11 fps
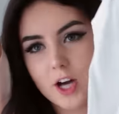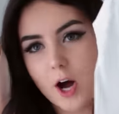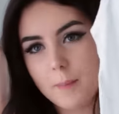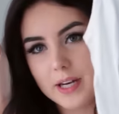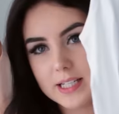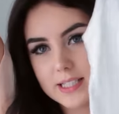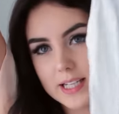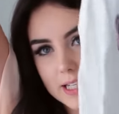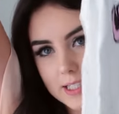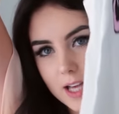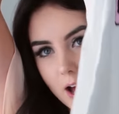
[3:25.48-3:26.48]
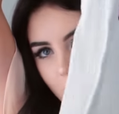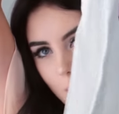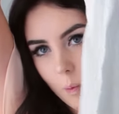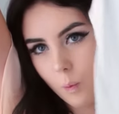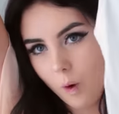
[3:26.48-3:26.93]
top and it says
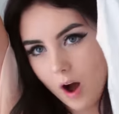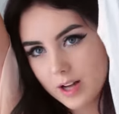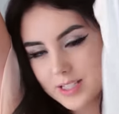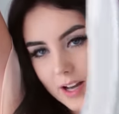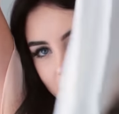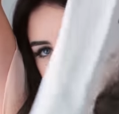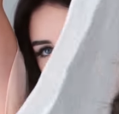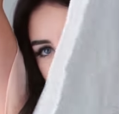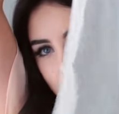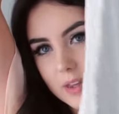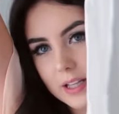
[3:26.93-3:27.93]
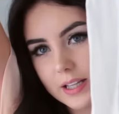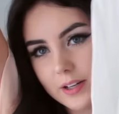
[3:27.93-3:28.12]
what on the top with a